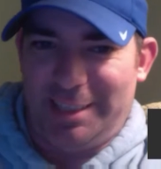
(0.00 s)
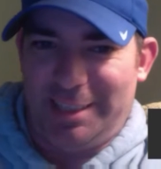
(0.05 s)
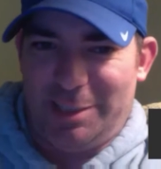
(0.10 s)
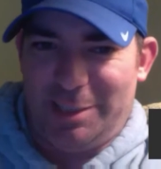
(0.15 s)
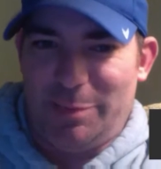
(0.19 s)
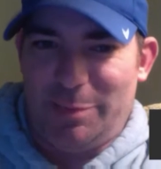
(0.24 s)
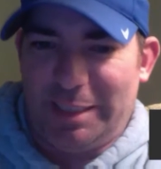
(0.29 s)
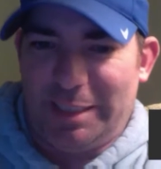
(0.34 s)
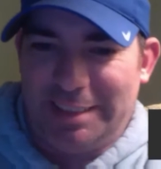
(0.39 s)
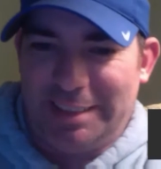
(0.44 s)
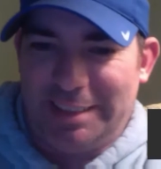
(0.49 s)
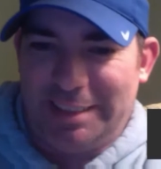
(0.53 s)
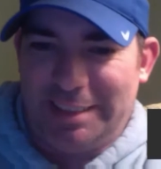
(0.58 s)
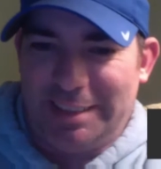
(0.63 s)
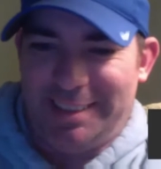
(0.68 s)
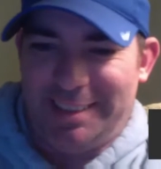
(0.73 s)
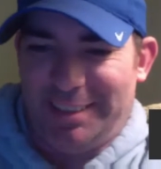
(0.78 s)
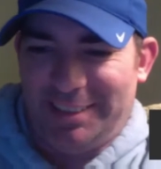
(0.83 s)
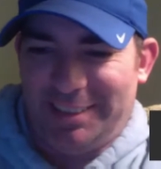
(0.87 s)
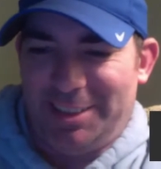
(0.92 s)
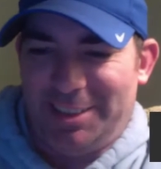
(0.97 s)
make that
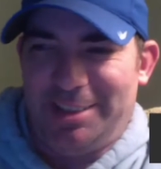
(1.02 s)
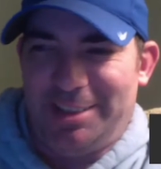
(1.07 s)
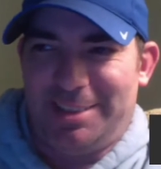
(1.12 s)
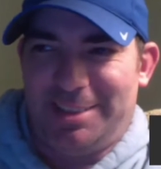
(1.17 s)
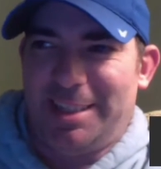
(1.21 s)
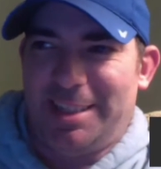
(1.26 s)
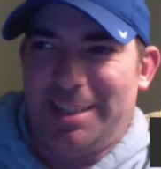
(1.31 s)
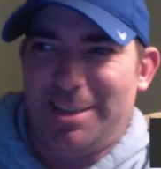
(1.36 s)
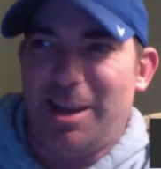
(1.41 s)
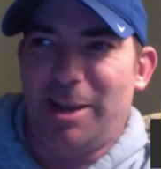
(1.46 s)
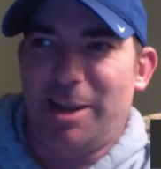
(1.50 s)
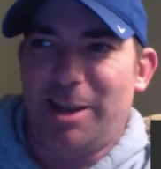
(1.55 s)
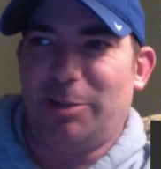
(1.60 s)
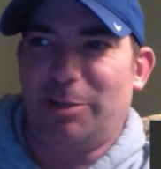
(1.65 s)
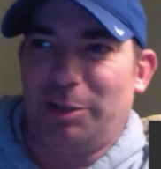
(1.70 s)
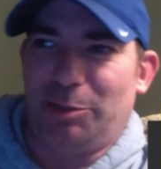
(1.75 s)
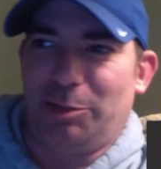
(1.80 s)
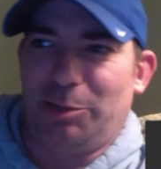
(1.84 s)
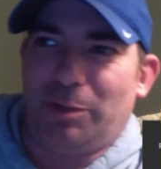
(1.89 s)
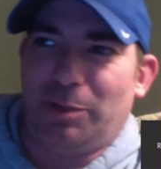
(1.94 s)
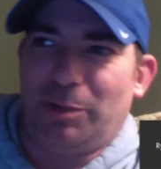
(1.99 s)
deal." That's
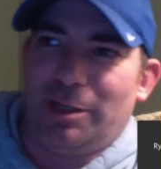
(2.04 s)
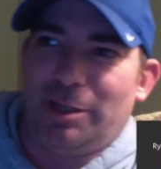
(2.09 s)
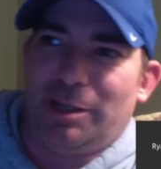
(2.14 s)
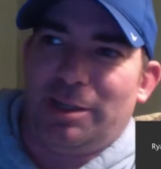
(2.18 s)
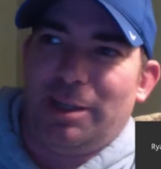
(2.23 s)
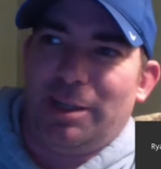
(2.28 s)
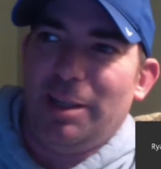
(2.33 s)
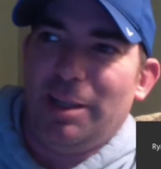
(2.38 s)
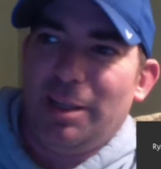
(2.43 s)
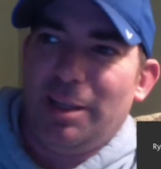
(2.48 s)
not going to work.